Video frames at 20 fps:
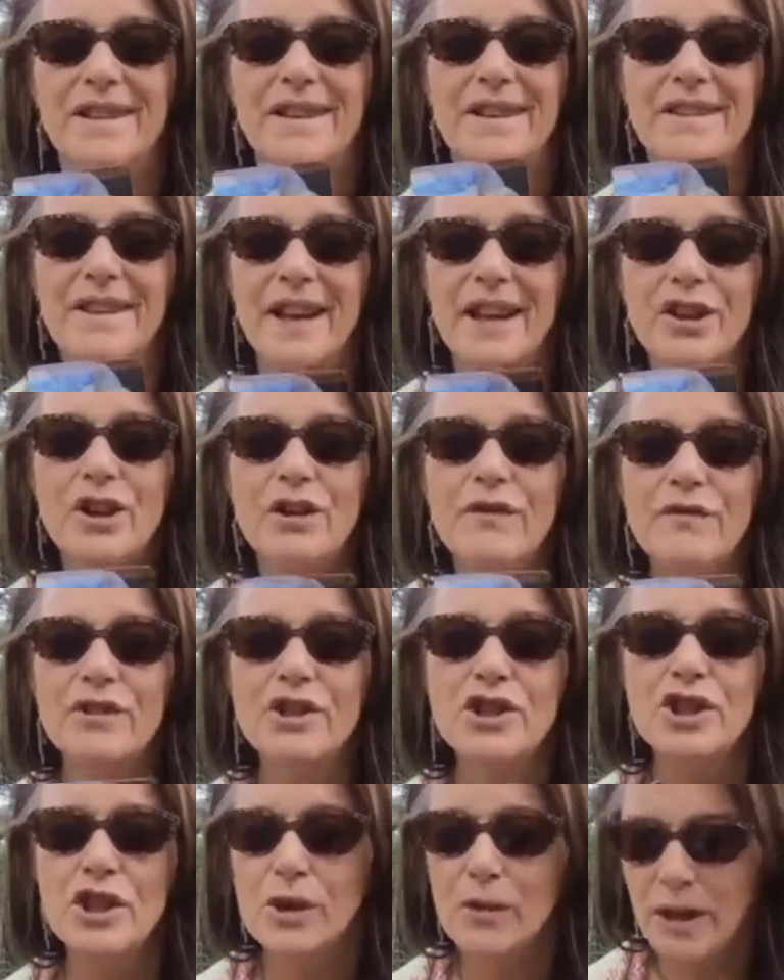Thank you for
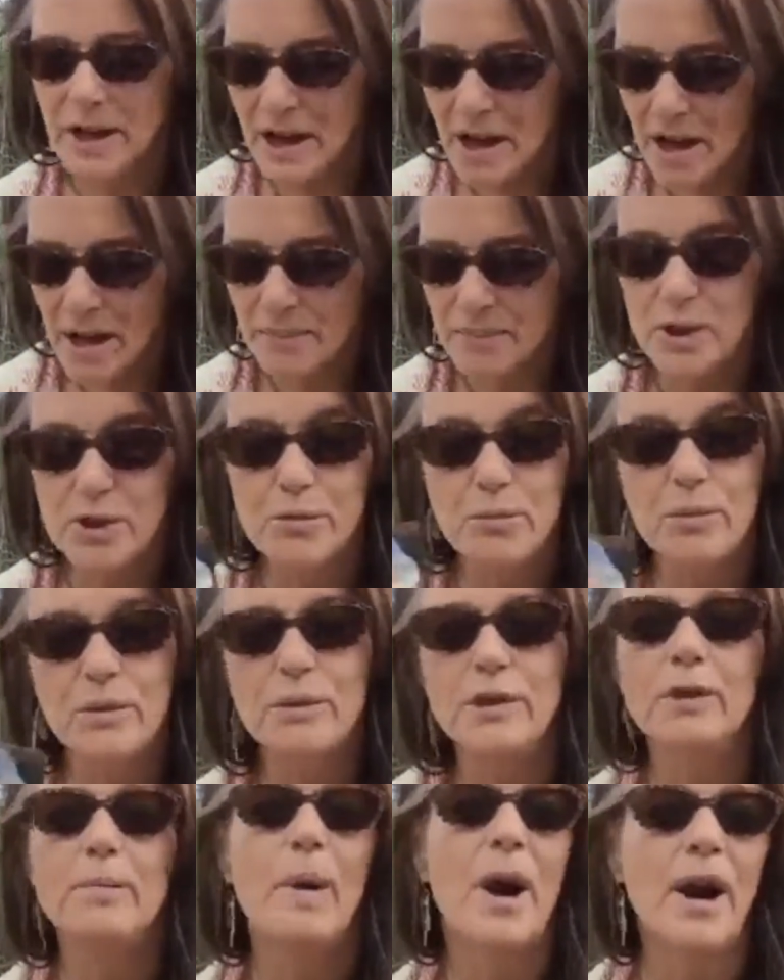showing up, this
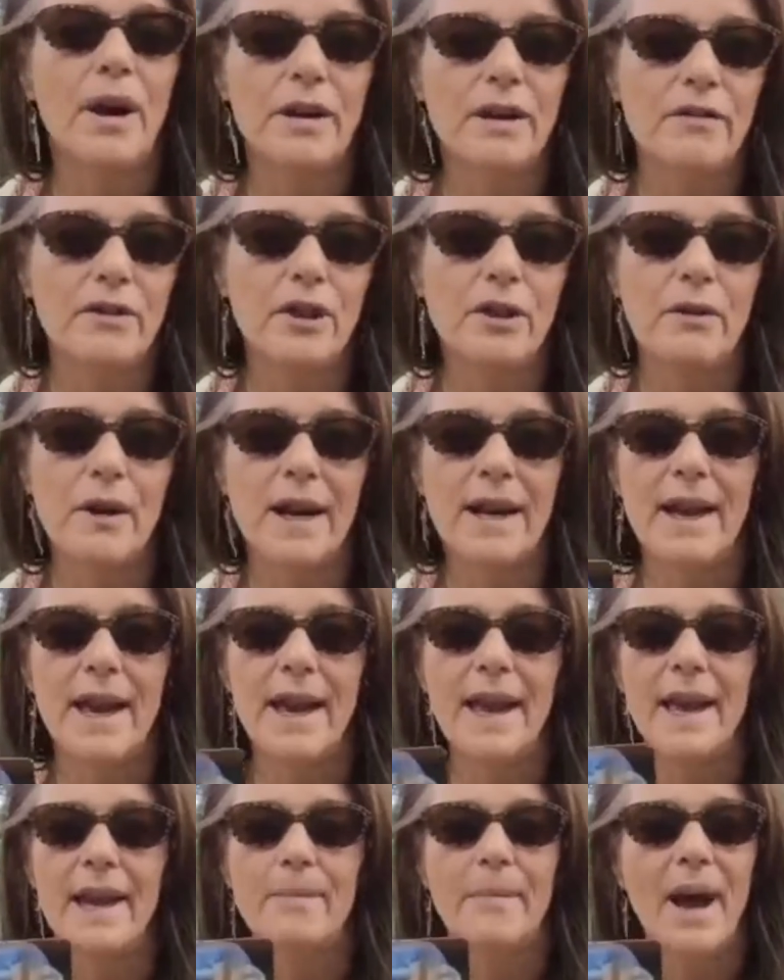wounded part of who I
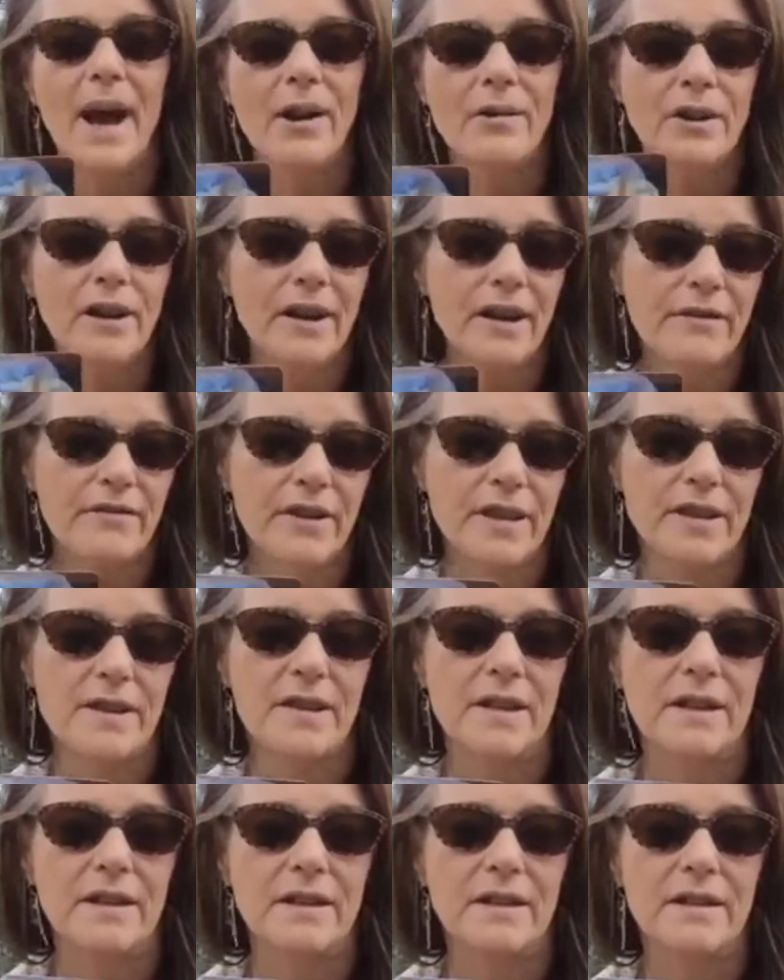am. How can I fix
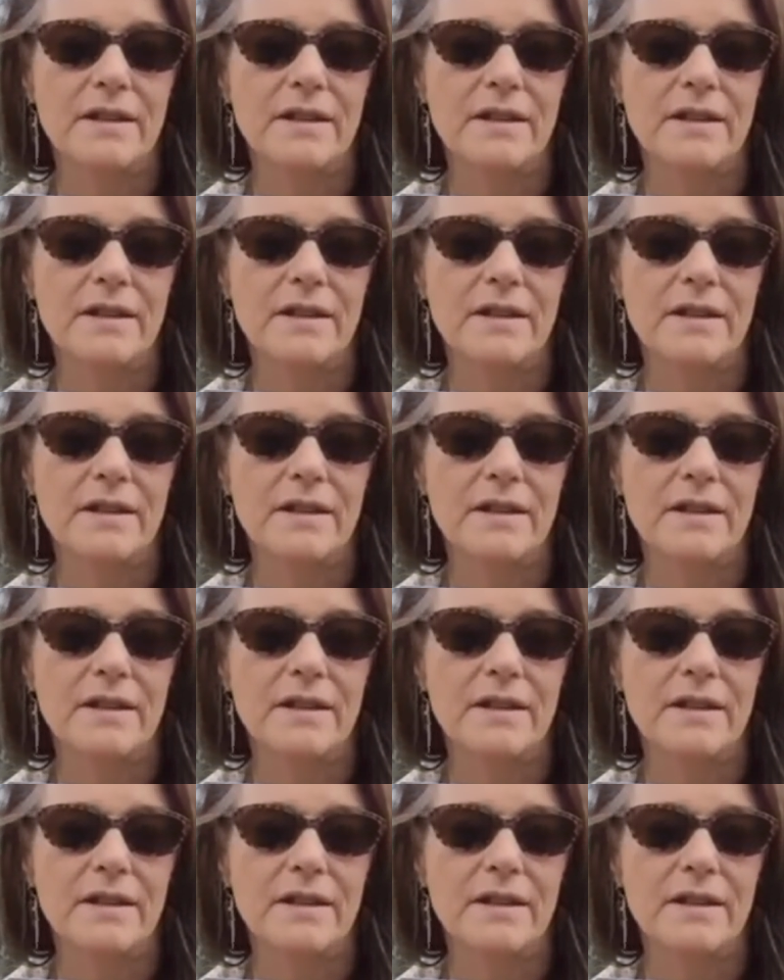it?